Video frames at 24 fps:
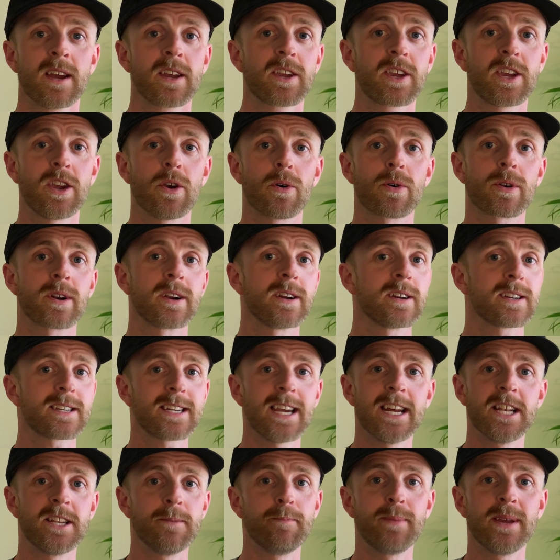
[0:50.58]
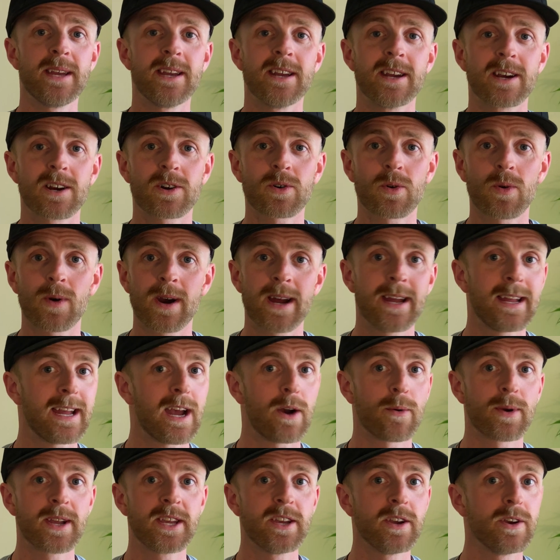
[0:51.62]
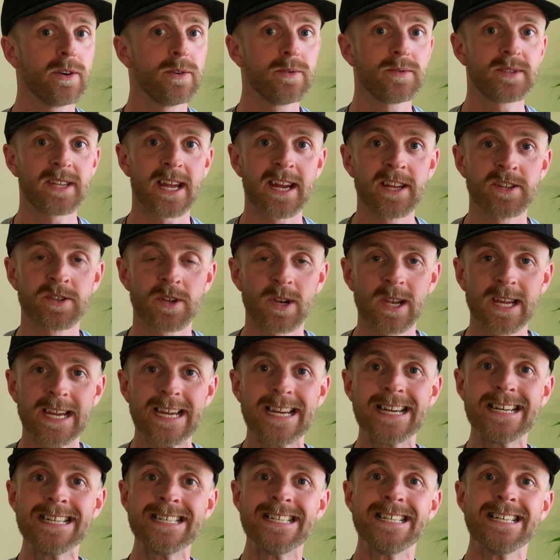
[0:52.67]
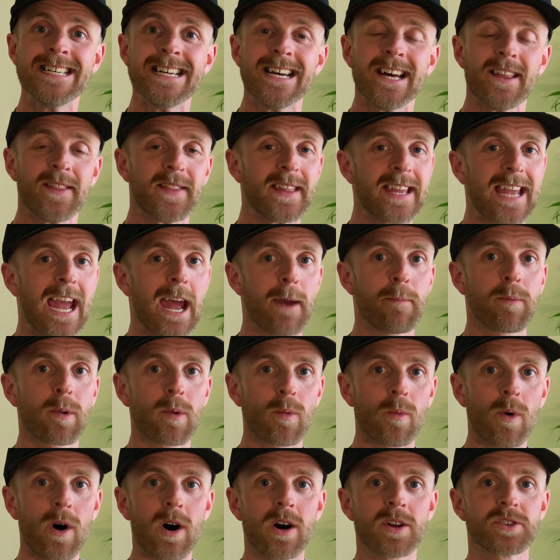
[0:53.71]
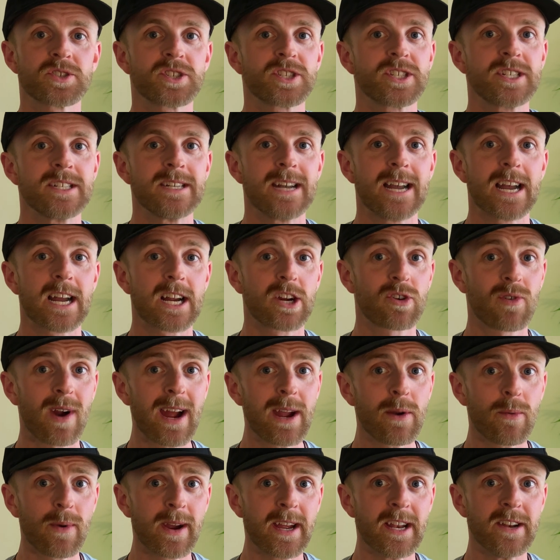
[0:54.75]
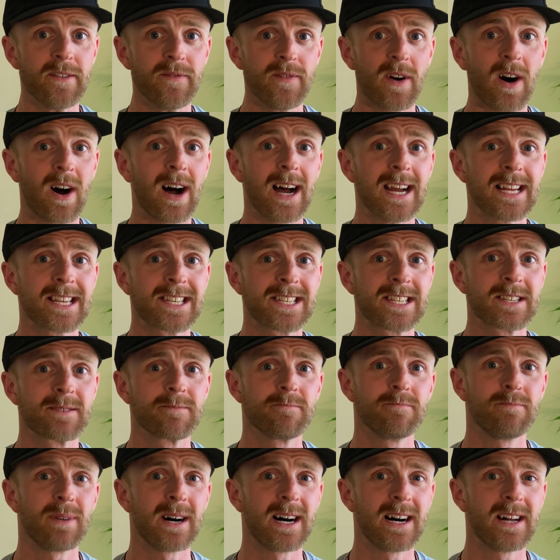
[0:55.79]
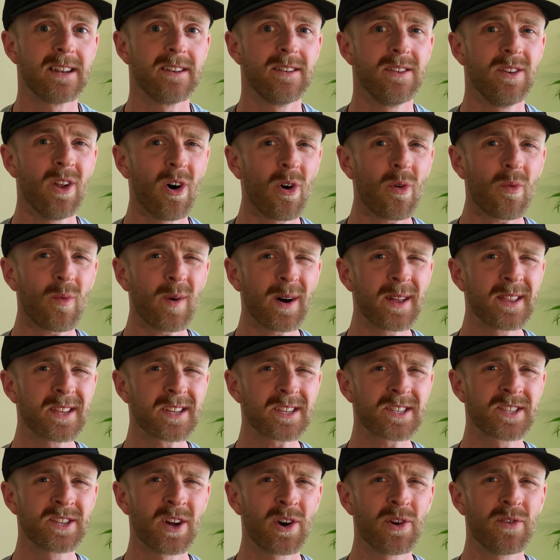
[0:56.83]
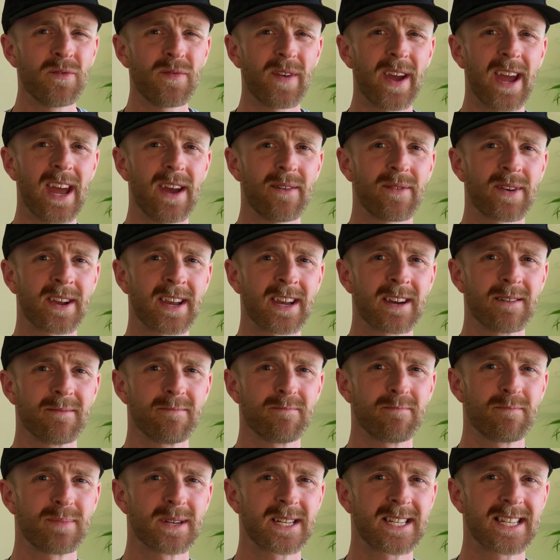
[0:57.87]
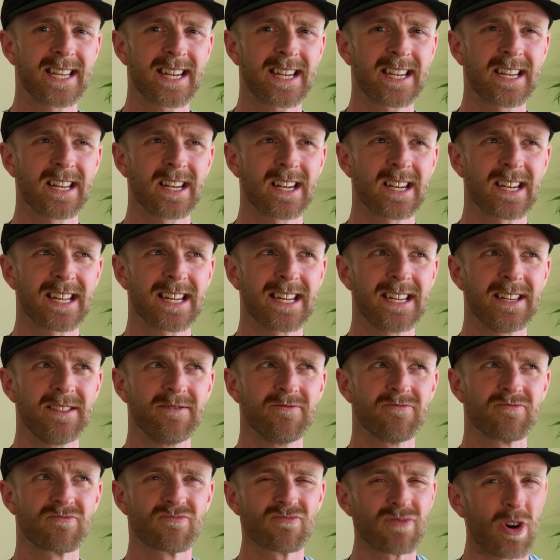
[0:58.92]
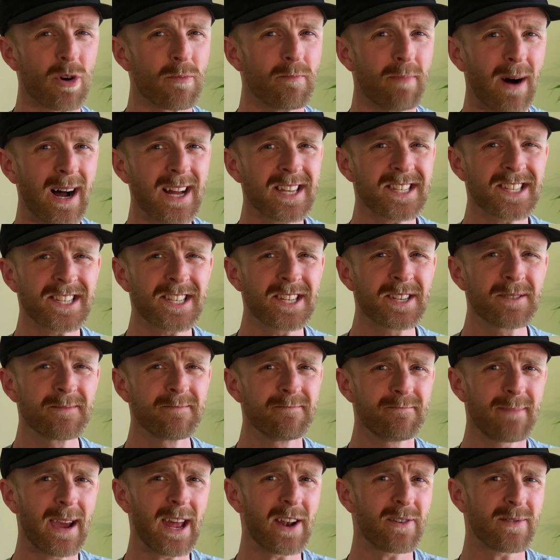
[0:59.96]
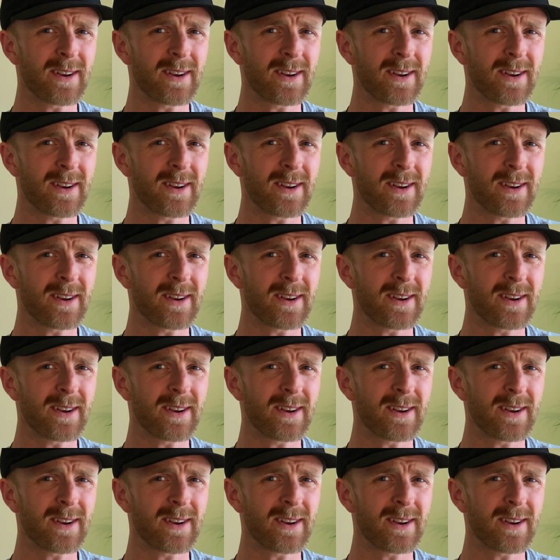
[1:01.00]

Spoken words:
Kia ora, kia te pihia koe, how are you? Daniel here. The Apple Watch. A great wee device, but not one that's known for having a particularly robust battery